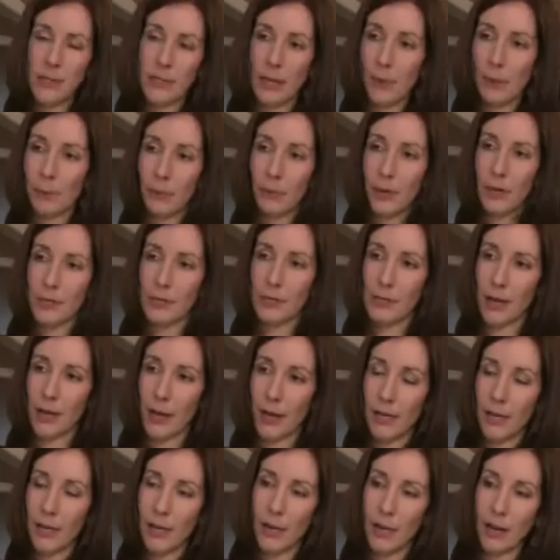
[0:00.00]
a separate
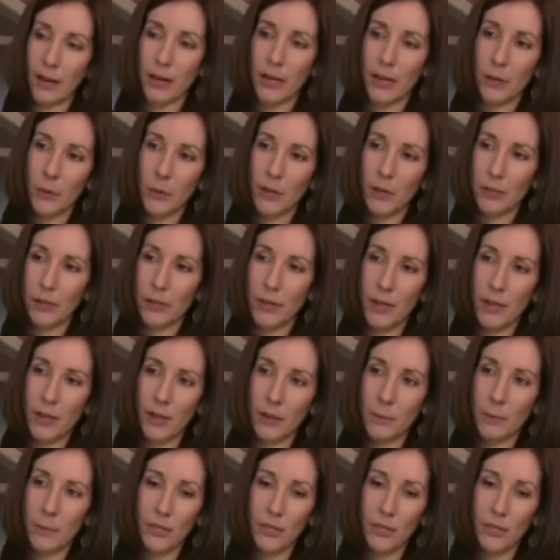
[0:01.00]
dining area. What do you think?